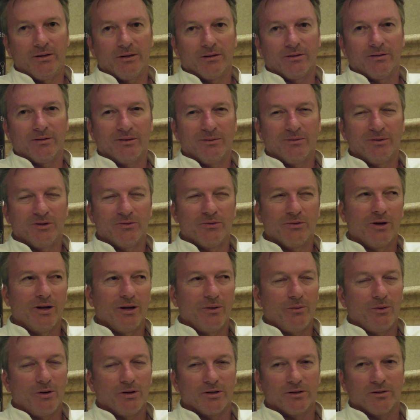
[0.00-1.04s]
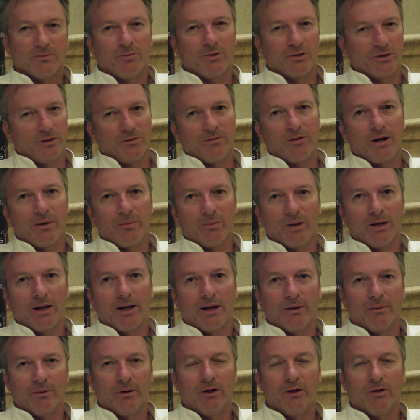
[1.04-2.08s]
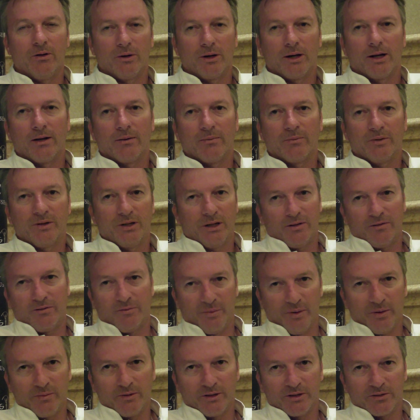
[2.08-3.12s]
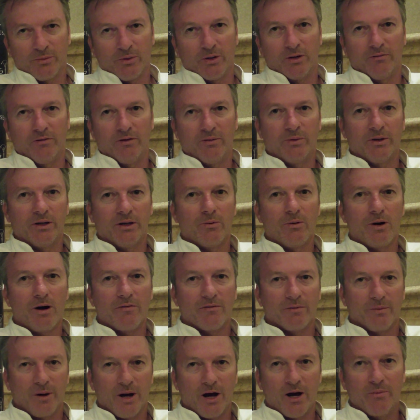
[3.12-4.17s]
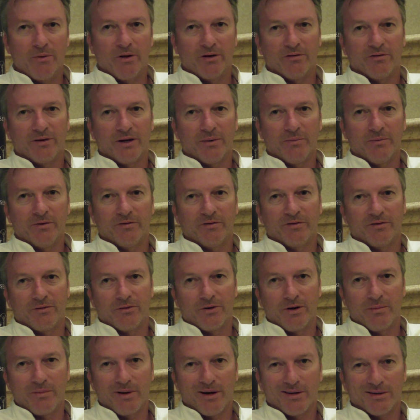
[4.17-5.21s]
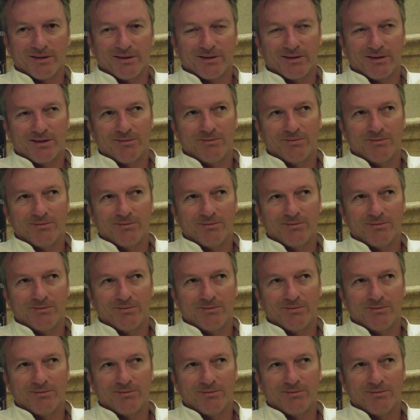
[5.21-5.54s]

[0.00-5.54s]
and it was really wasn't great planning when you look at it, particularly from England's point of view, being away from home and your family for 3 months.